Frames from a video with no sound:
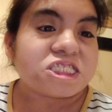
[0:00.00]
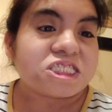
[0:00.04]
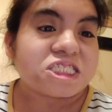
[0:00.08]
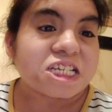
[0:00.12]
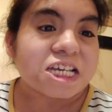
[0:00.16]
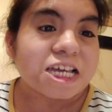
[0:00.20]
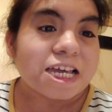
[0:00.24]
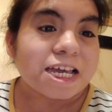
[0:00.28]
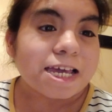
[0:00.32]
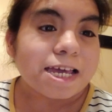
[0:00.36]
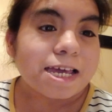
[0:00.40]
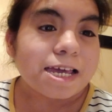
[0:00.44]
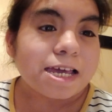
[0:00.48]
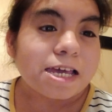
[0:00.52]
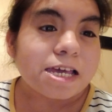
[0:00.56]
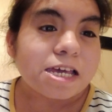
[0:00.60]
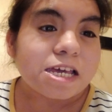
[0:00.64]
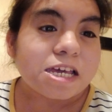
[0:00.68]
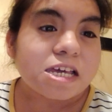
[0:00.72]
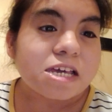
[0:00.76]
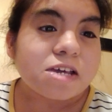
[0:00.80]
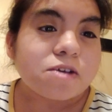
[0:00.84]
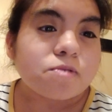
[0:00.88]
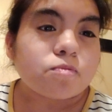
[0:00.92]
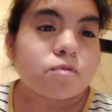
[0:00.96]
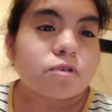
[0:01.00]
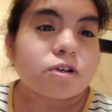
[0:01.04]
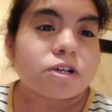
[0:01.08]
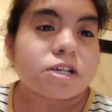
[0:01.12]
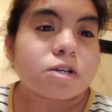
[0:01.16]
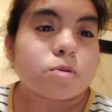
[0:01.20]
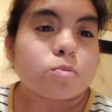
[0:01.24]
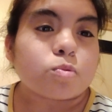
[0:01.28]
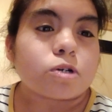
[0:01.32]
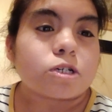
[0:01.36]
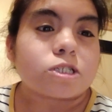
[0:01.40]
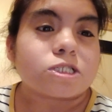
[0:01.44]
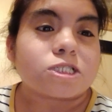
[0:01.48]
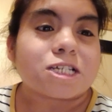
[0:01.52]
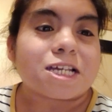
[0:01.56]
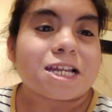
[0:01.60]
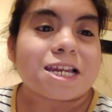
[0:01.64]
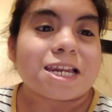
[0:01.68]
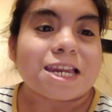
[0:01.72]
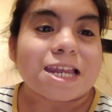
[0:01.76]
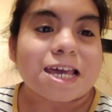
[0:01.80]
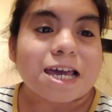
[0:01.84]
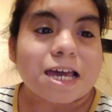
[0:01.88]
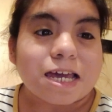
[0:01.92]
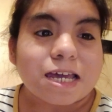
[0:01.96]
day where he works at
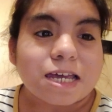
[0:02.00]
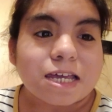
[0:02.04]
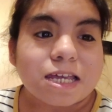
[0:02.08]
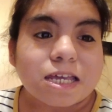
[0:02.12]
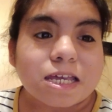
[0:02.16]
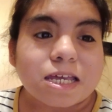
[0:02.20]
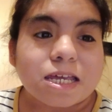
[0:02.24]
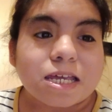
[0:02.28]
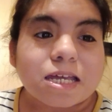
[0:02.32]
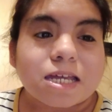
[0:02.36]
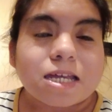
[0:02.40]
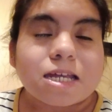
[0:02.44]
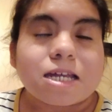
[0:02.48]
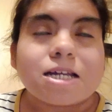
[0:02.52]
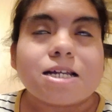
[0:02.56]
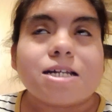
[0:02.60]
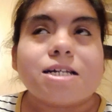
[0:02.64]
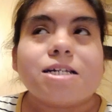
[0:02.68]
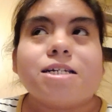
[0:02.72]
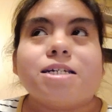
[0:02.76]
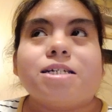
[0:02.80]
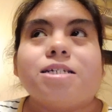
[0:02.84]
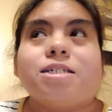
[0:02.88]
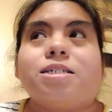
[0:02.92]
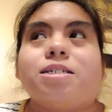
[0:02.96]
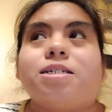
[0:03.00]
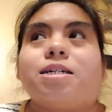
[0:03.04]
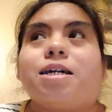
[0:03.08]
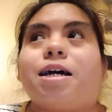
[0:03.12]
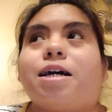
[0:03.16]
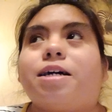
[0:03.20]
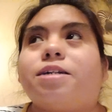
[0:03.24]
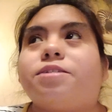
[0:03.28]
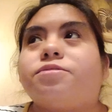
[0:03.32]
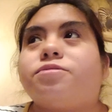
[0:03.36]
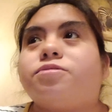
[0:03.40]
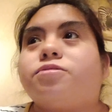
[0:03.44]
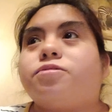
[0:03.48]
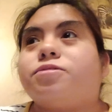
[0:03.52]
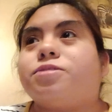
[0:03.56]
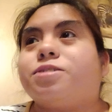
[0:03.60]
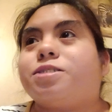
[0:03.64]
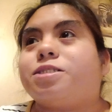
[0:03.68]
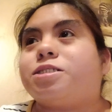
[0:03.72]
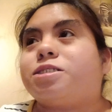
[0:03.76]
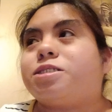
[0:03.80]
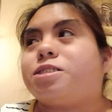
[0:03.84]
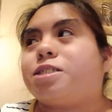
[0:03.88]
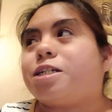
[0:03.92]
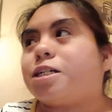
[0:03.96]
night I don't know
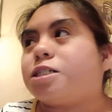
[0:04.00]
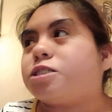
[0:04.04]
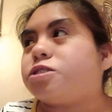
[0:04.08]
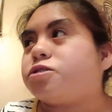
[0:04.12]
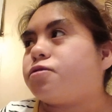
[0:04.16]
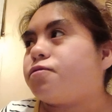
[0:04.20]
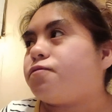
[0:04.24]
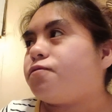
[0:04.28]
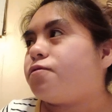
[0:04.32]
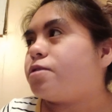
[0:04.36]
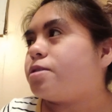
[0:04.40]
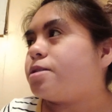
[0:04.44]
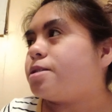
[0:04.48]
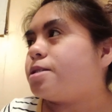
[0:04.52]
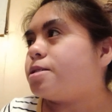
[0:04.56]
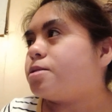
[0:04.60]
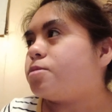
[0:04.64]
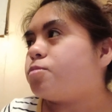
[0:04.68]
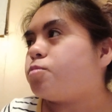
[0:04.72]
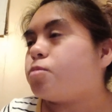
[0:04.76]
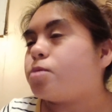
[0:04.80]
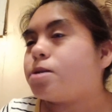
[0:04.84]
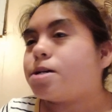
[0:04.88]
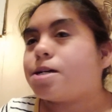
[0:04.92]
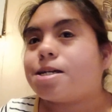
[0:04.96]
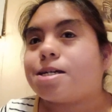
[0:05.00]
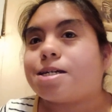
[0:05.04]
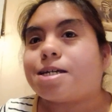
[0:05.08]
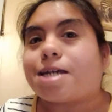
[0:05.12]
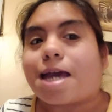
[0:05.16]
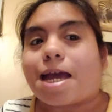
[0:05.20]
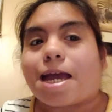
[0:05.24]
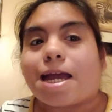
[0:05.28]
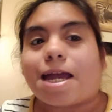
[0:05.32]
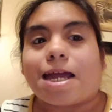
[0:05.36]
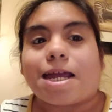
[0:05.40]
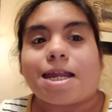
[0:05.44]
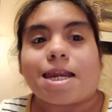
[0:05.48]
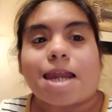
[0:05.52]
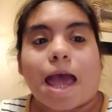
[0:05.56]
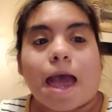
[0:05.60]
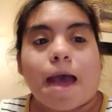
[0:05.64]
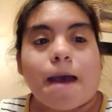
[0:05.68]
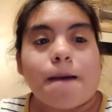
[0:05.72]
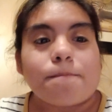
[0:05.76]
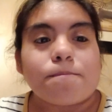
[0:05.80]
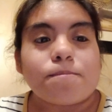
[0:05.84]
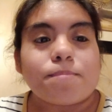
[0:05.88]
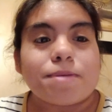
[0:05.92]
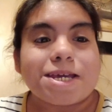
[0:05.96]
his schedule for this week. And
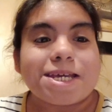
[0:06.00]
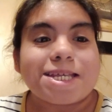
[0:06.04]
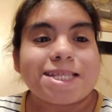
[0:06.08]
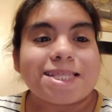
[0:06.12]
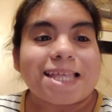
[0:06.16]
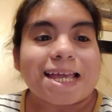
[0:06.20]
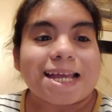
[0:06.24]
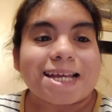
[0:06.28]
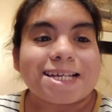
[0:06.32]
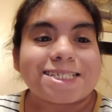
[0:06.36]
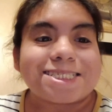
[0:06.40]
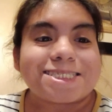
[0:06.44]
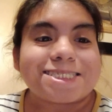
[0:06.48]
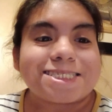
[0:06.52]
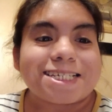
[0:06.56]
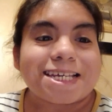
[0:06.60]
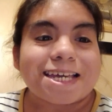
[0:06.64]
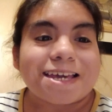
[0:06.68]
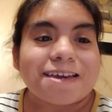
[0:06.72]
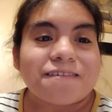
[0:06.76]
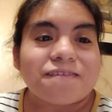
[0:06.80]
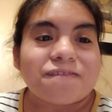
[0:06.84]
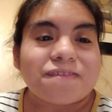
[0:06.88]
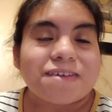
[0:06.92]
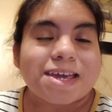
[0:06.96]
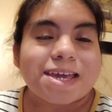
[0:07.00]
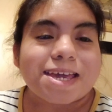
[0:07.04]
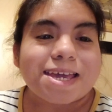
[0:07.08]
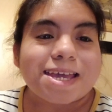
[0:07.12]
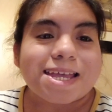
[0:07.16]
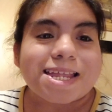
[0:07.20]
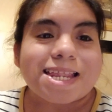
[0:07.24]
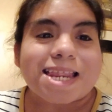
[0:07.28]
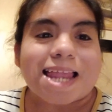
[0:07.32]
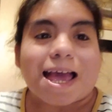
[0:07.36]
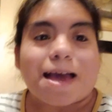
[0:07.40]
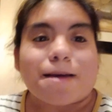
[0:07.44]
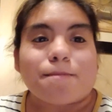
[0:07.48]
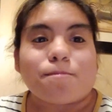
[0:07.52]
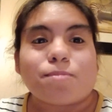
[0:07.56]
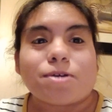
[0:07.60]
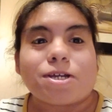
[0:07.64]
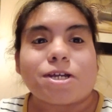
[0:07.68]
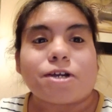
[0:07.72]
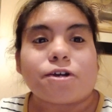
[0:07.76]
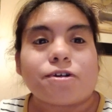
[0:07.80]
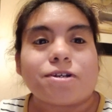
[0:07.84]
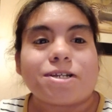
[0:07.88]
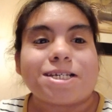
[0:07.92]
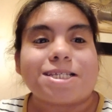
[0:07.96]
happy Thanksgiving.
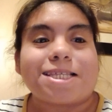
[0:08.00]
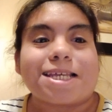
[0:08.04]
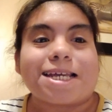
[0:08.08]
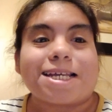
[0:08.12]
Happy early